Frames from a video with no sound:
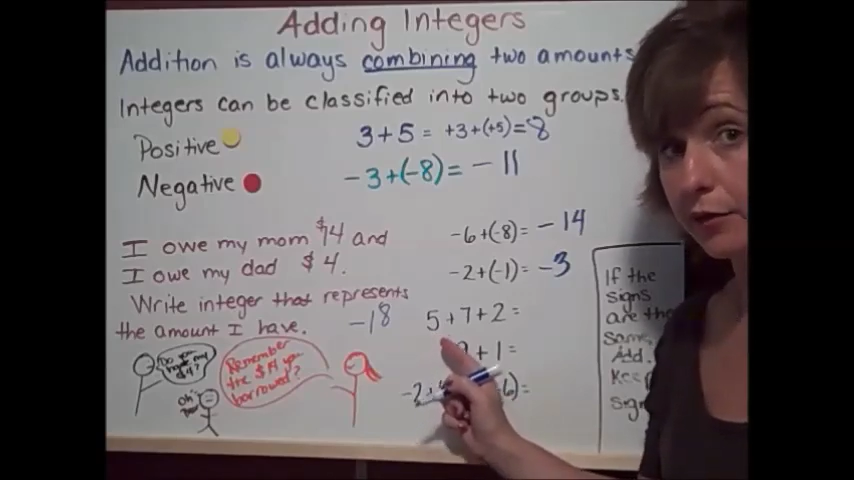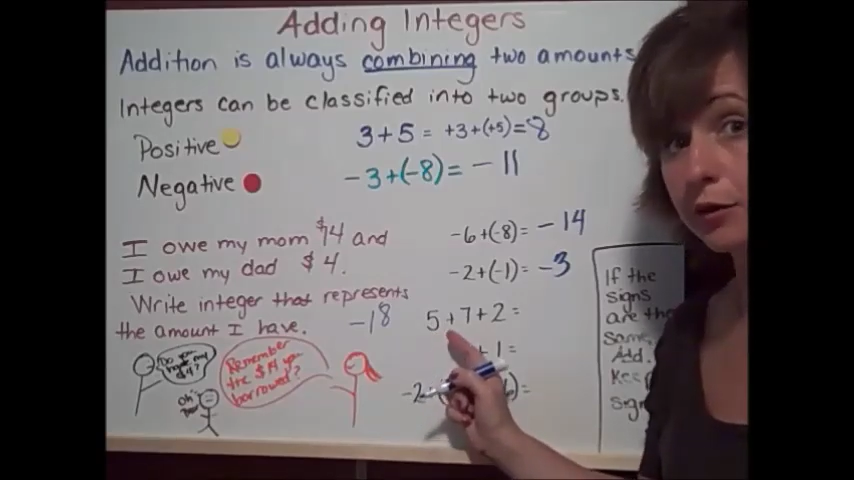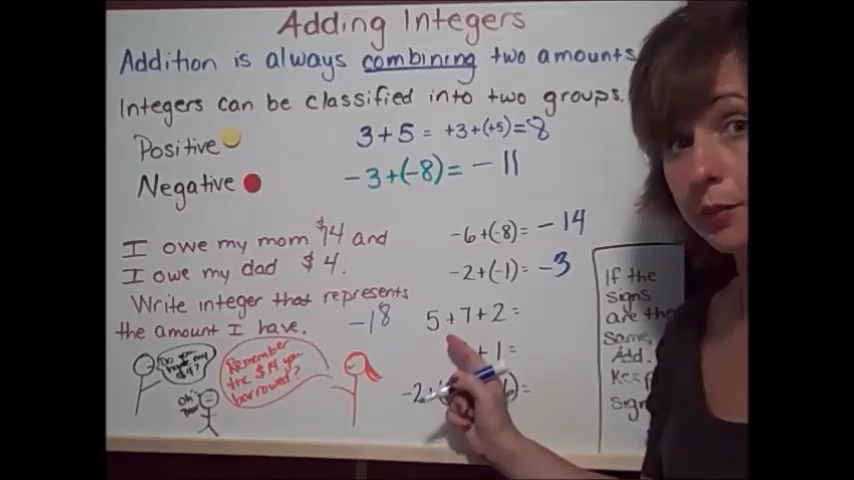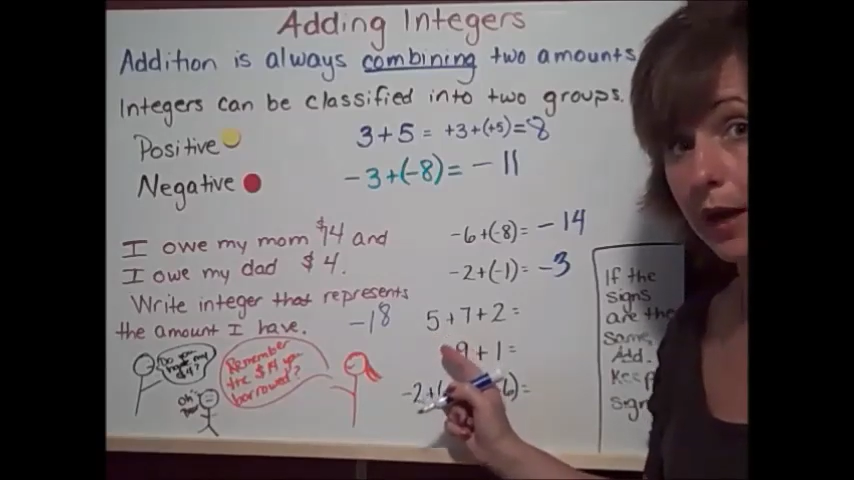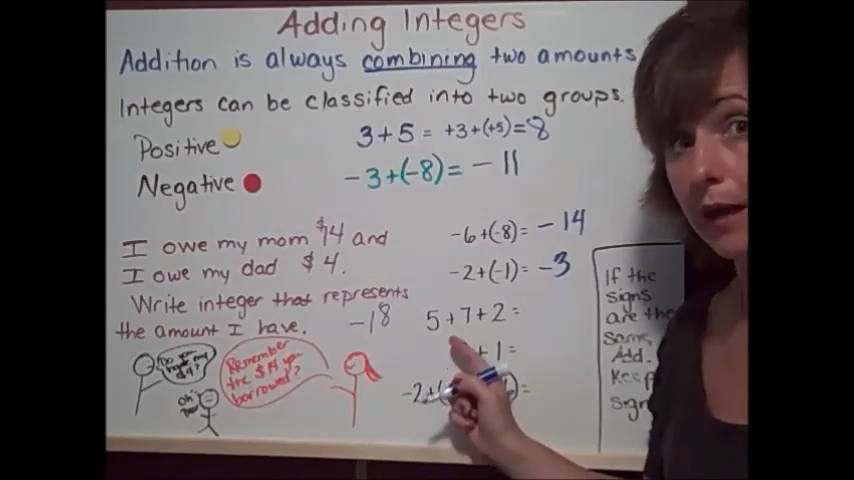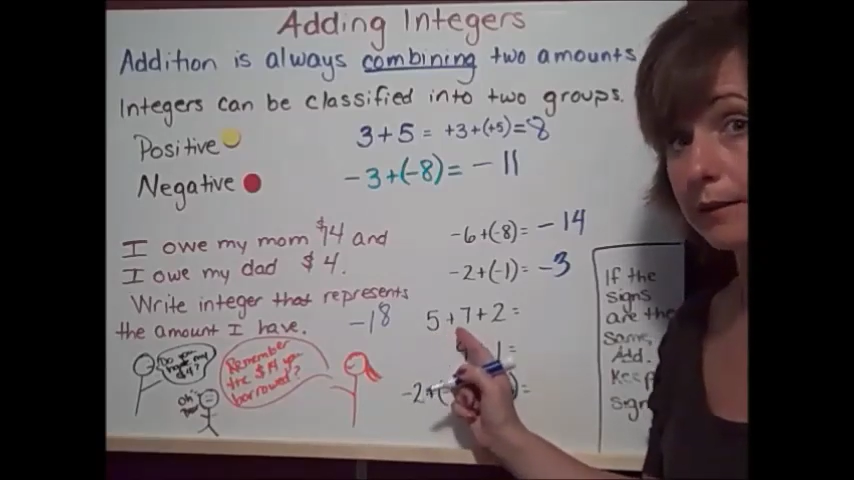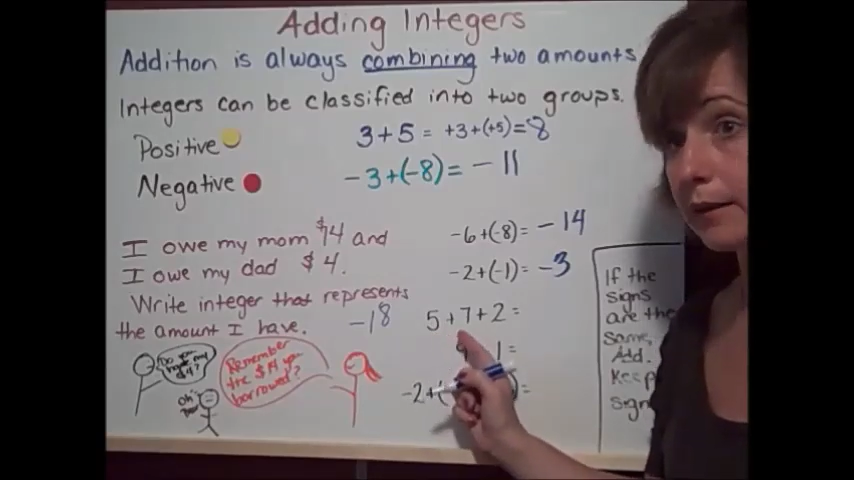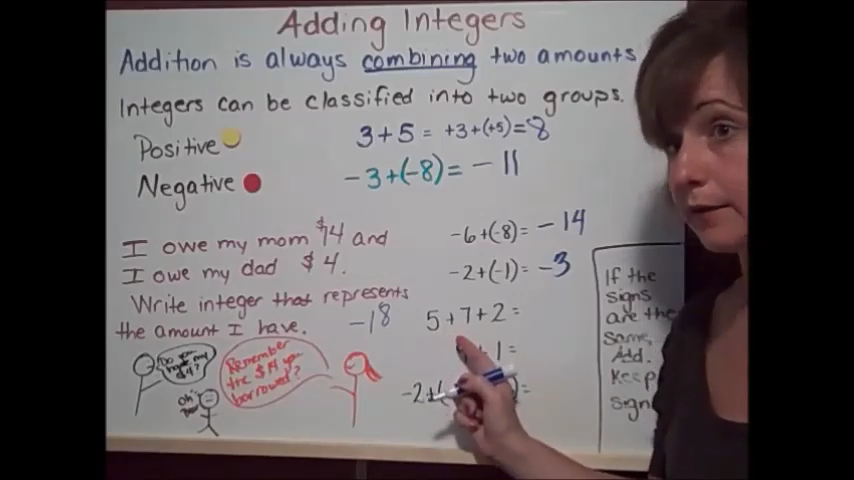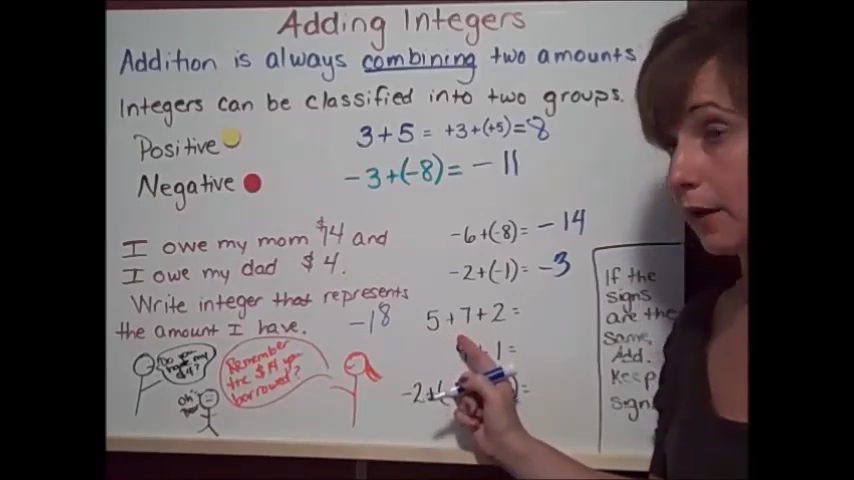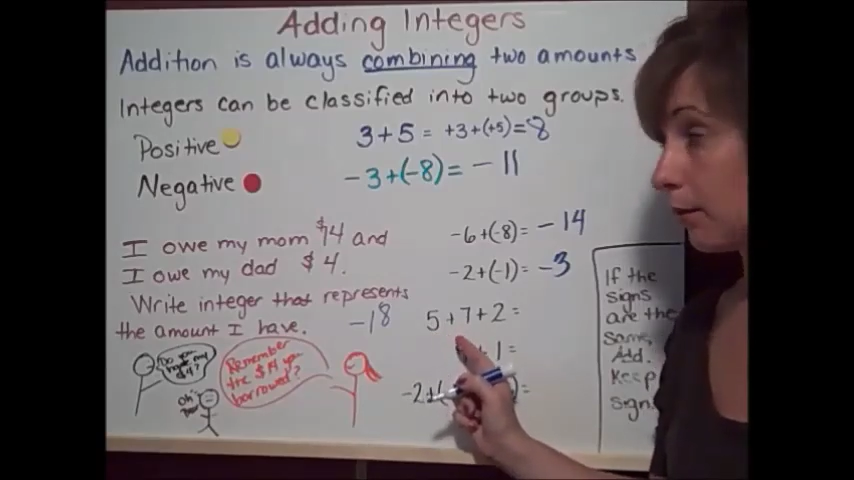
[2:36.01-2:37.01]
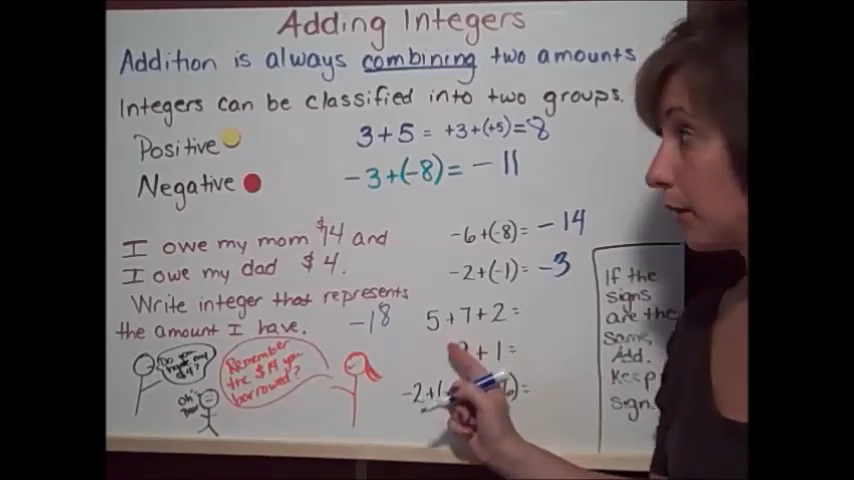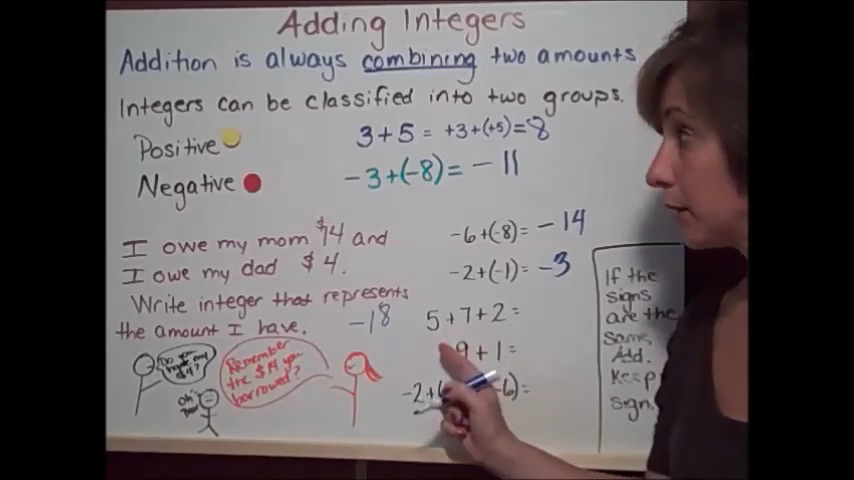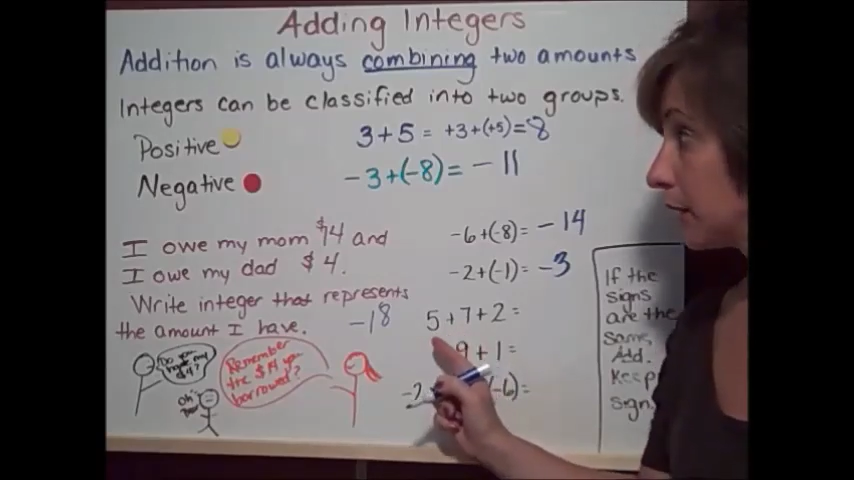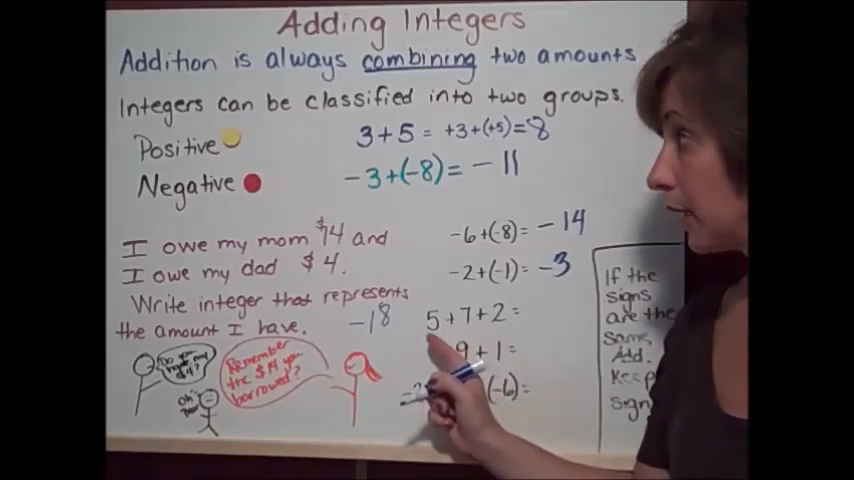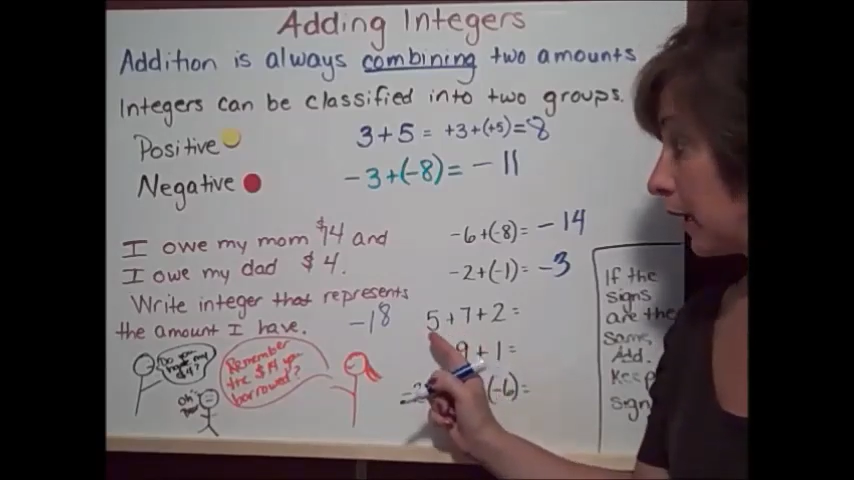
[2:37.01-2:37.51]
those positive
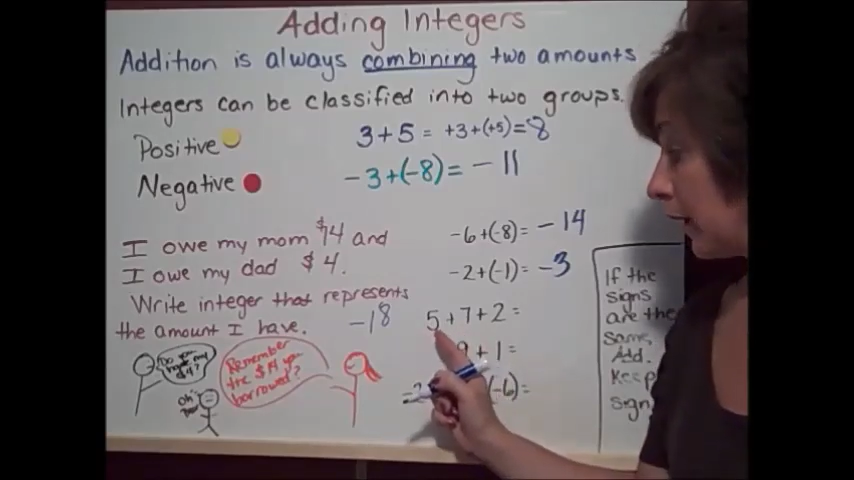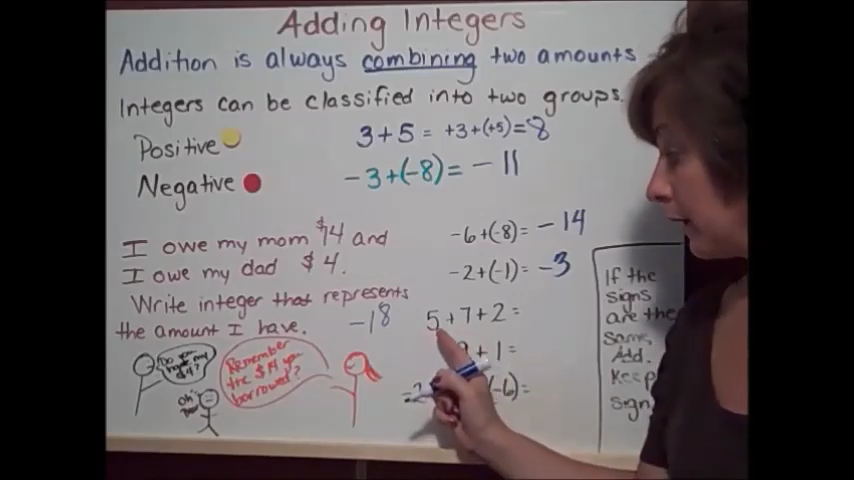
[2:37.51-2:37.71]
numbers.